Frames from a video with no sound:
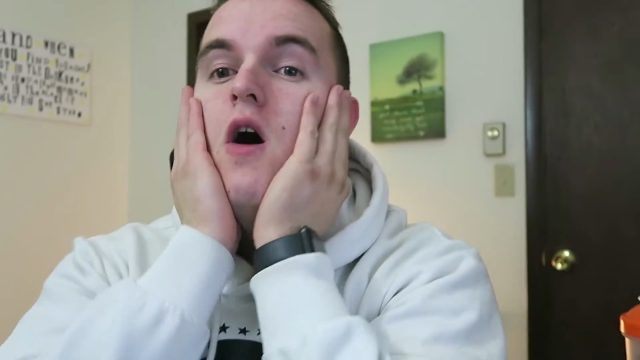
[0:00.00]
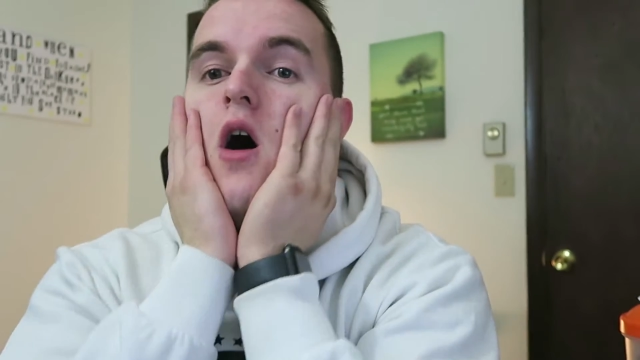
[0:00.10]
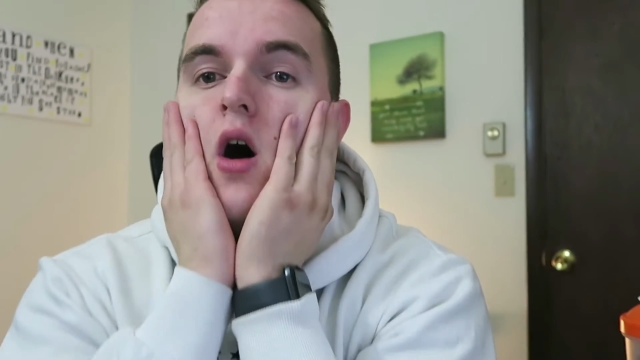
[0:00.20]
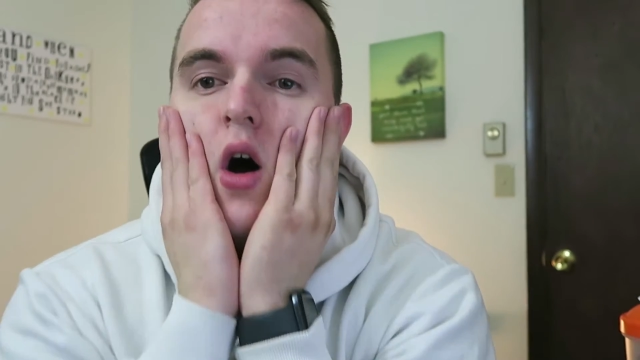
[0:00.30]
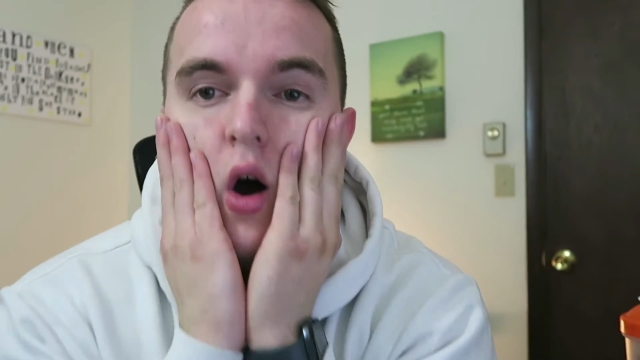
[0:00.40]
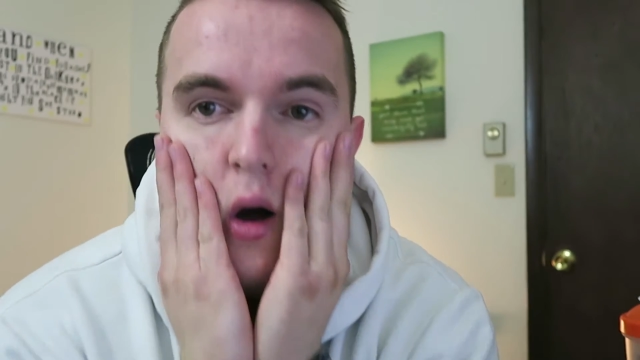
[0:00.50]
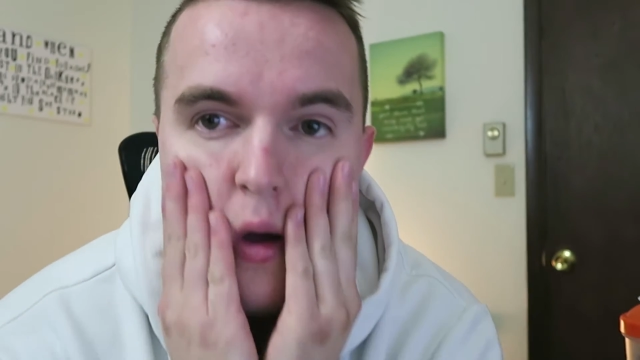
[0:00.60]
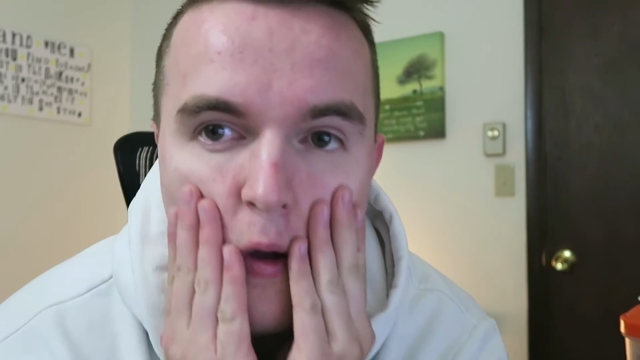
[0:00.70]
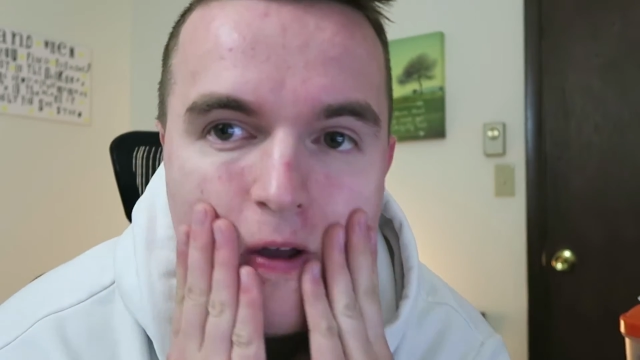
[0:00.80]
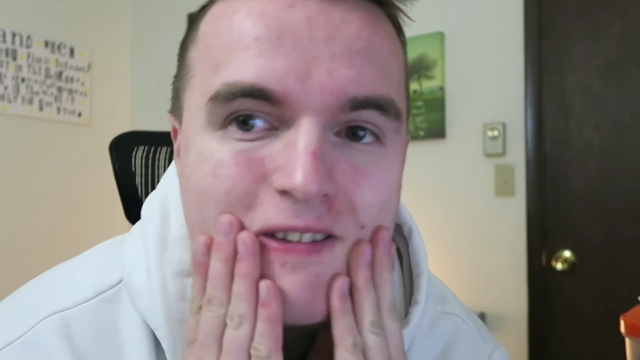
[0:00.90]
Oh,
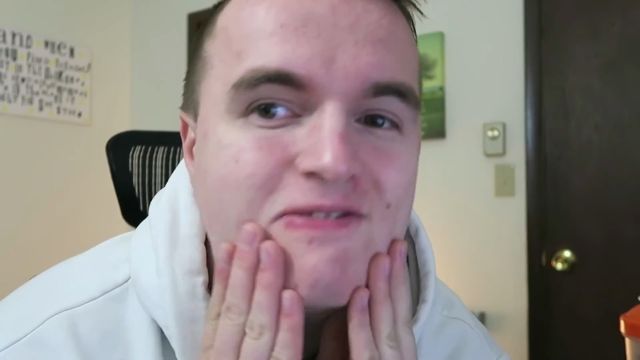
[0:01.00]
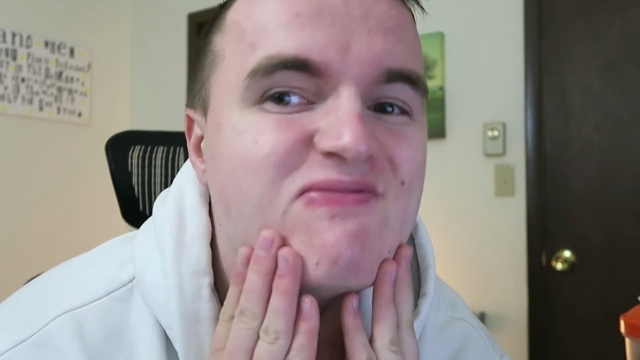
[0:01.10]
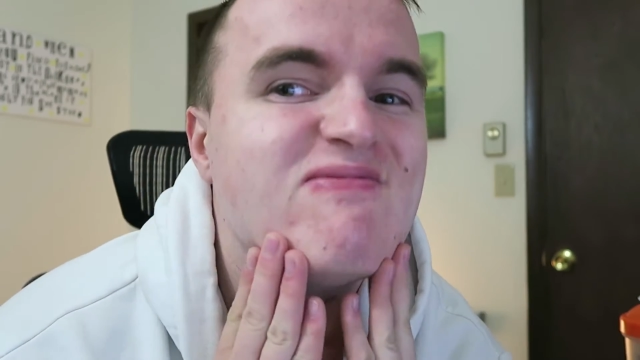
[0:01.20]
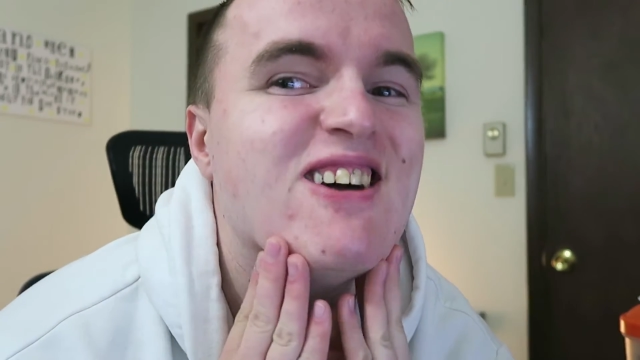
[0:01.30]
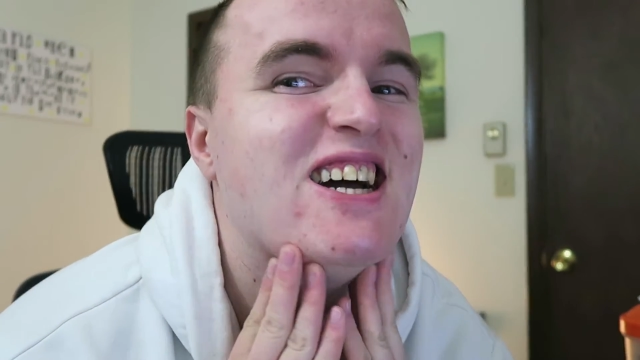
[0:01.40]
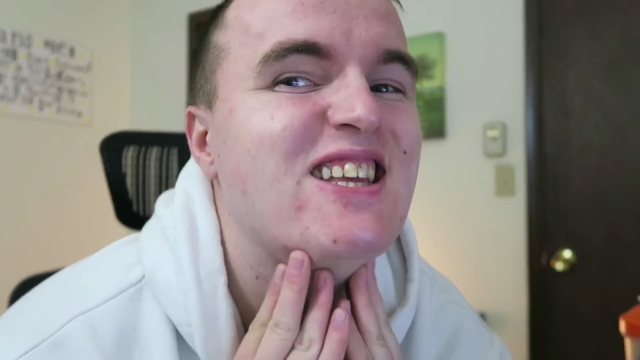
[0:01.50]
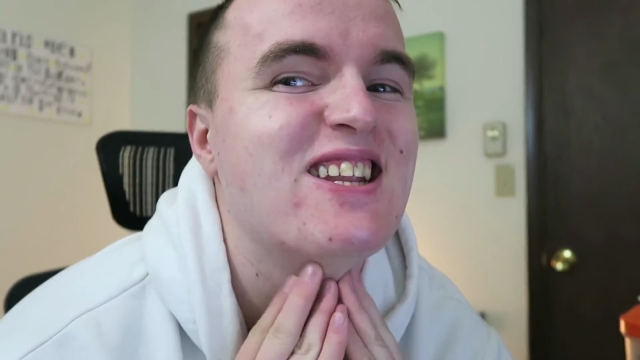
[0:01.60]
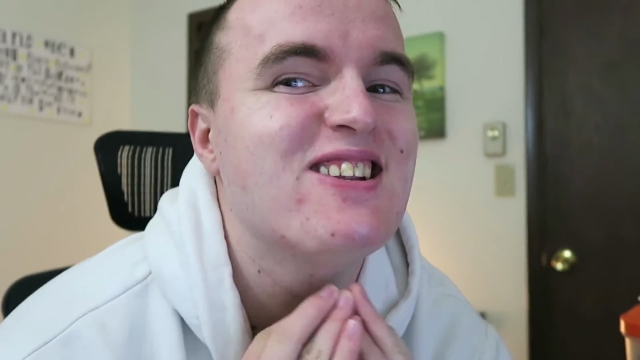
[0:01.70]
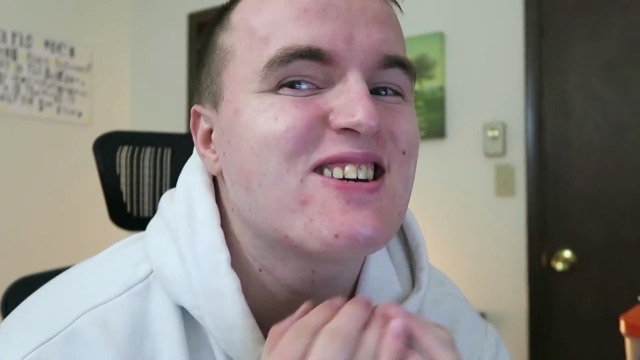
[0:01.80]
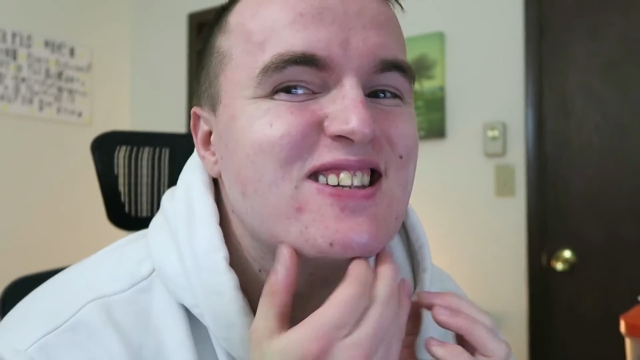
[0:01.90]
I
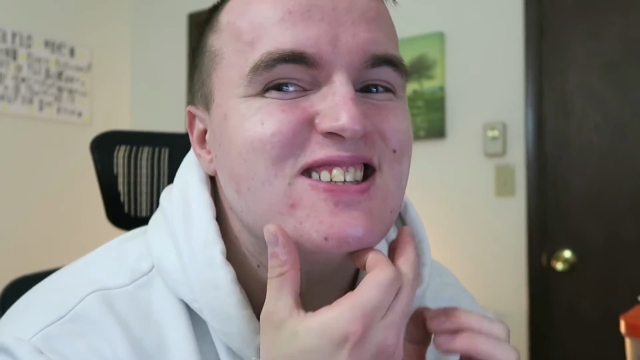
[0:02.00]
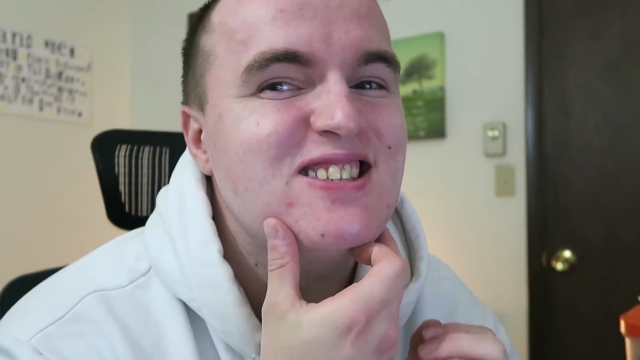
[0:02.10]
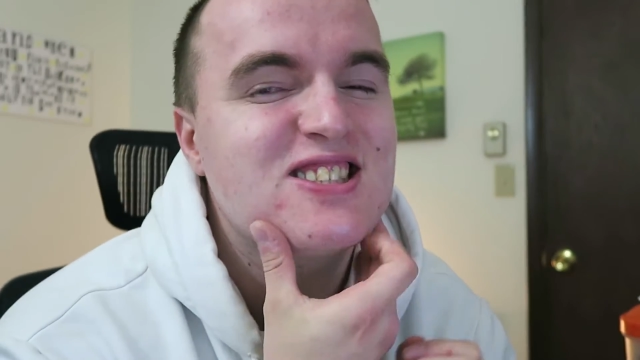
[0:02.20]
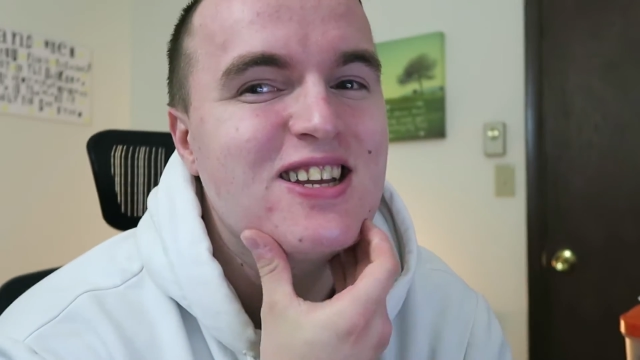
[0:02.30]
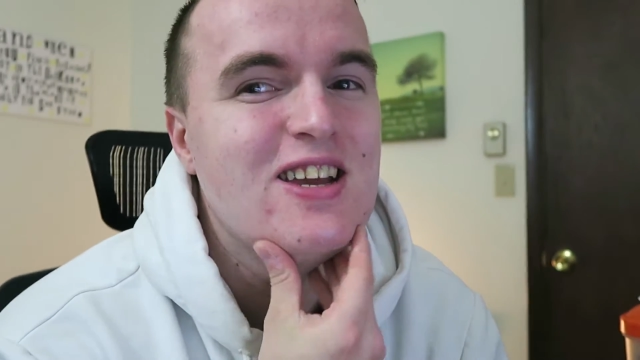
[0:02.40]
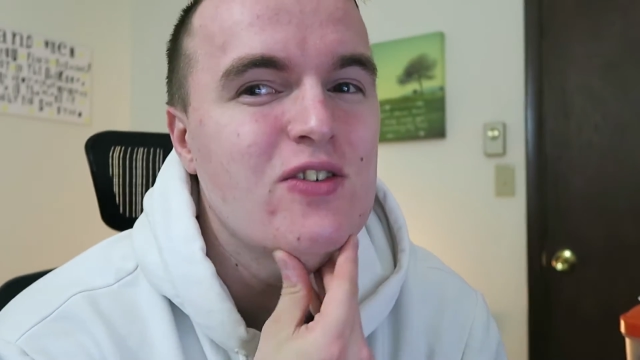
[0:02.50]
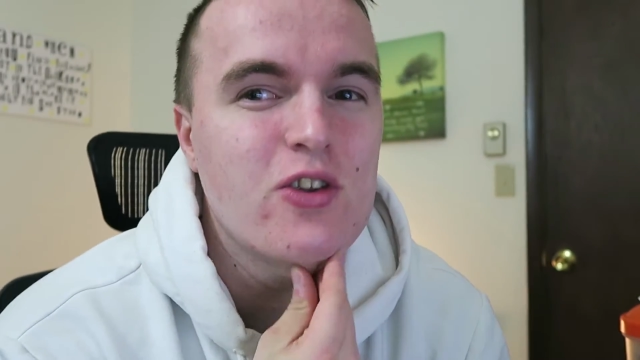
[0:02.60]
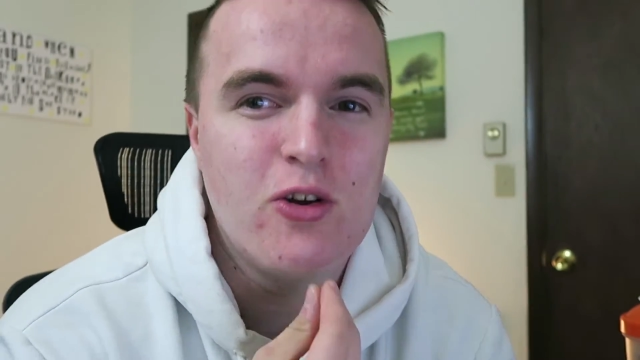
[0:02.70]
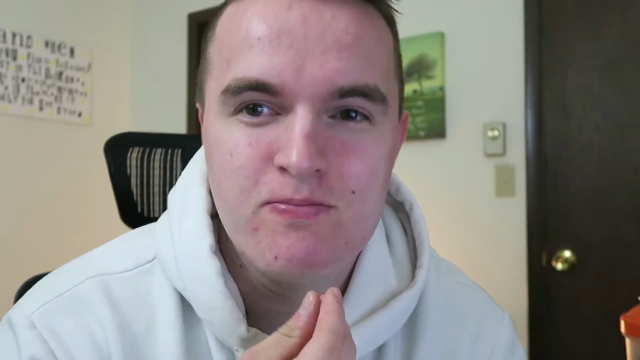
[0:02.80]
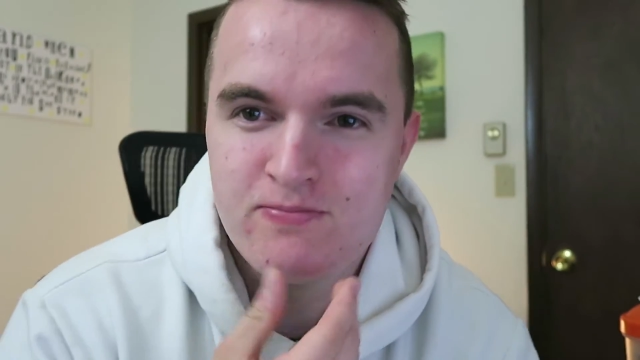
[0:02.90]
needed a clean shave, you
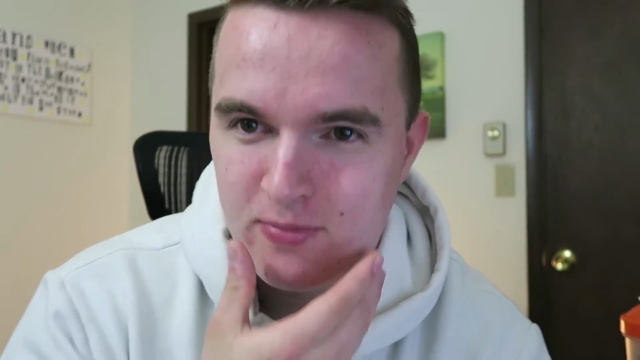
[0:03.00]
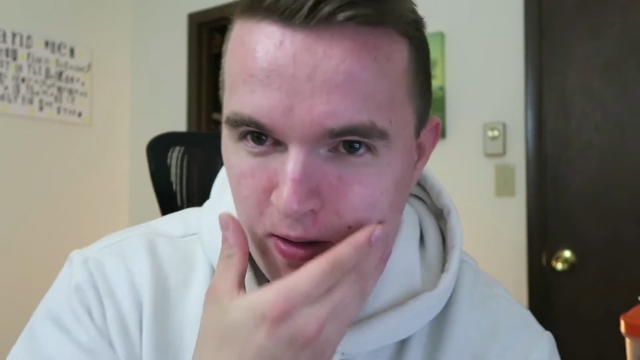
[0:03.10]
know?